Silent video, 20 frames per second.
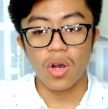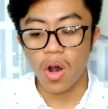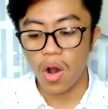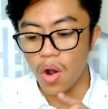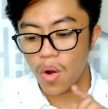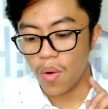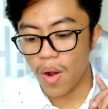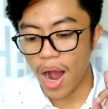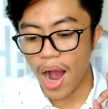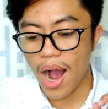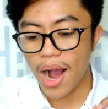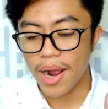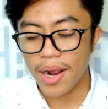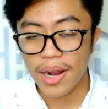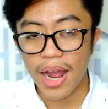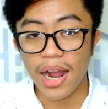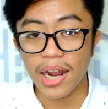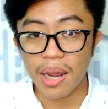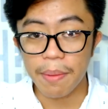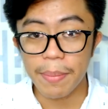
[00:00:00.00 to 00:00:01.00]
Oh, ang
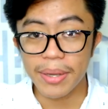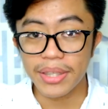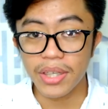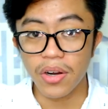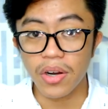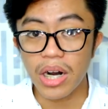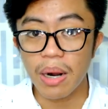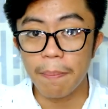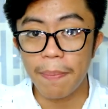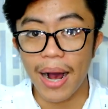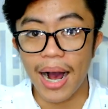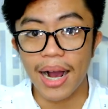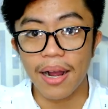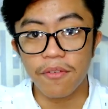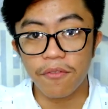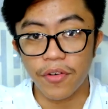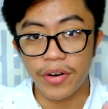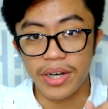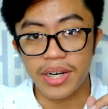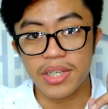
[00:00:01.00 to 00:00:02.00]
gagamitin ko na
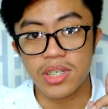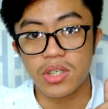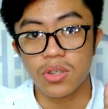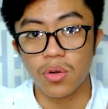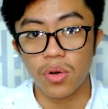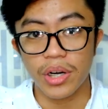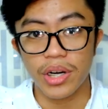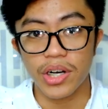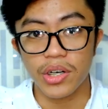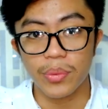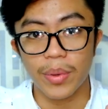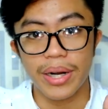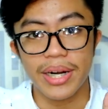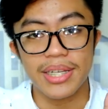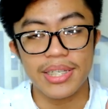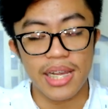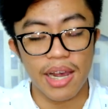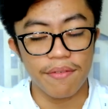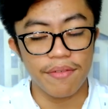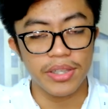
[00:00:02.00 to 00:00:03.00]
bag for this school year
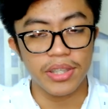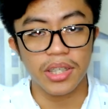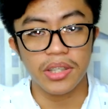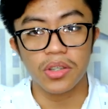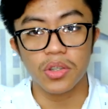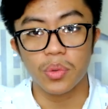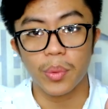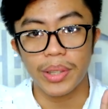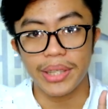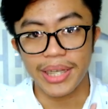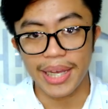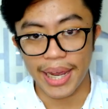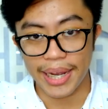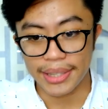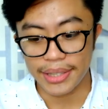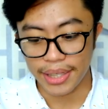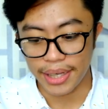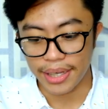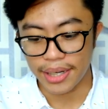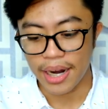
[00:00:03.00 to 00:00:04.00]
2017 to
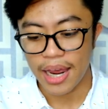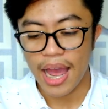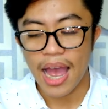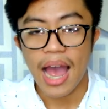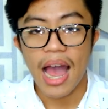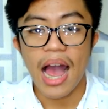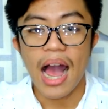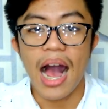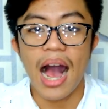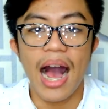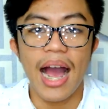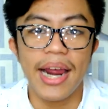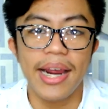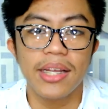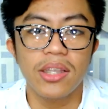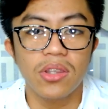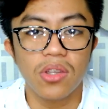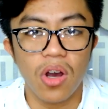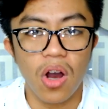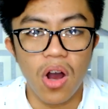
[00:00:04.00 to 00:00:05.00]
2018 ay
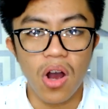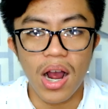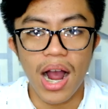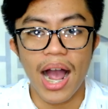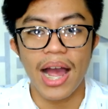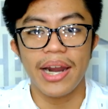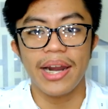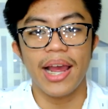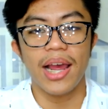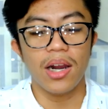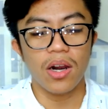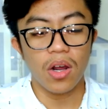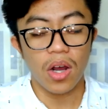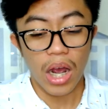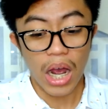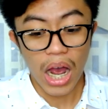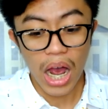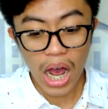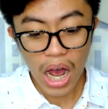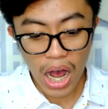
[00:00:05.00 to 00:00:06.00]
itong Anello.
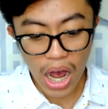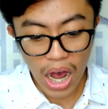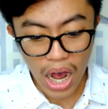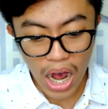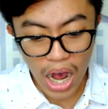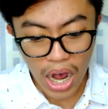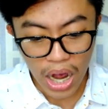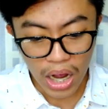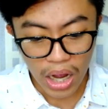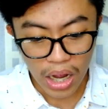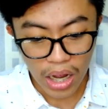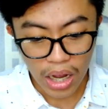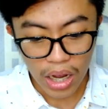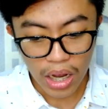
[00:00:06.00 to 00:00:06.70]
Ah!